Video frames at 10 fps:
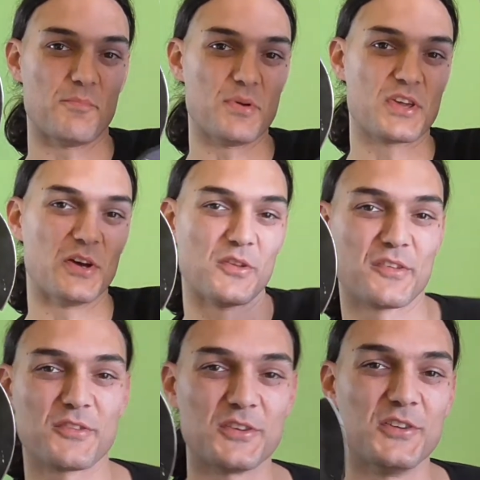because
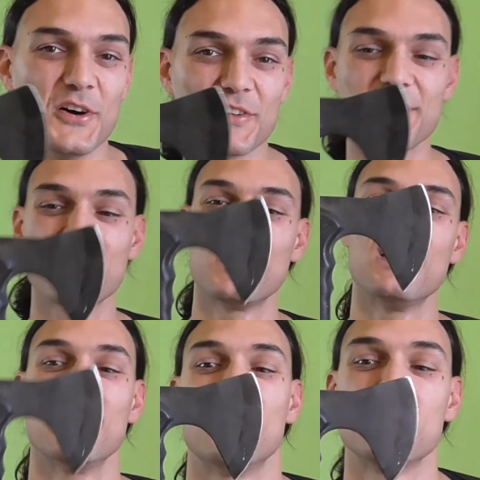if you don't,
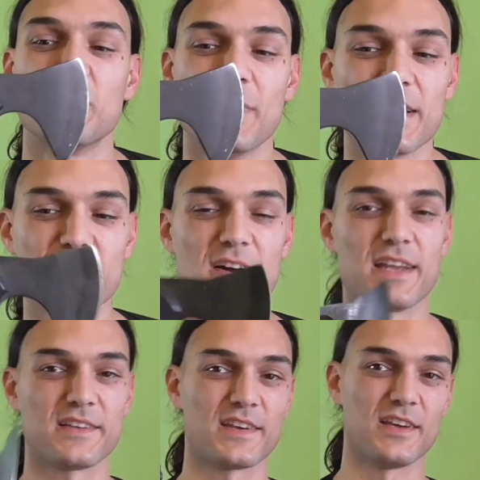you might
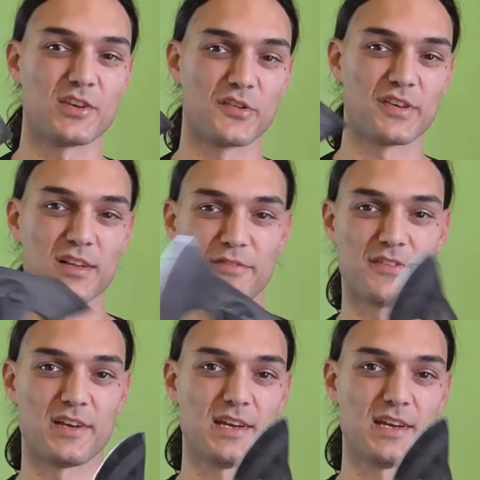find yourself